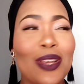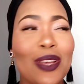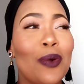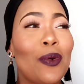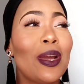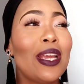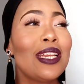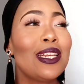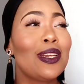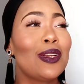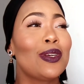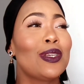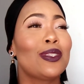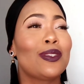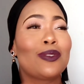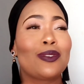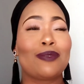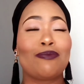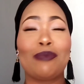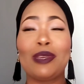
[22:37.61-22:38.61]
the weight loss
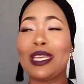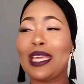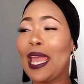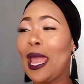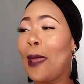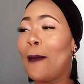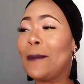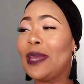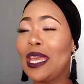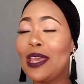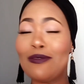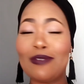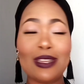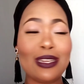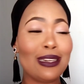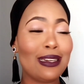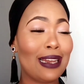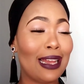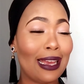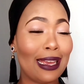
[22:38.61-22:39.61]
became
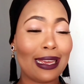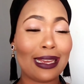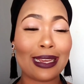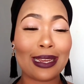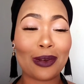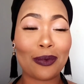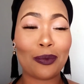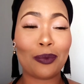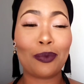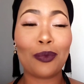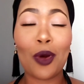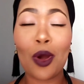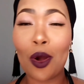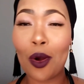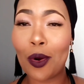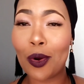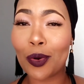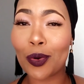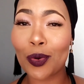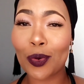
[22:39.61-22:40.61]
even like,
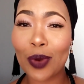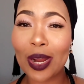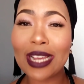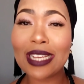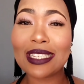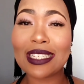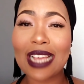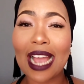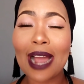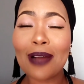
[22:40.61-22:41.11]
whoa, crazy.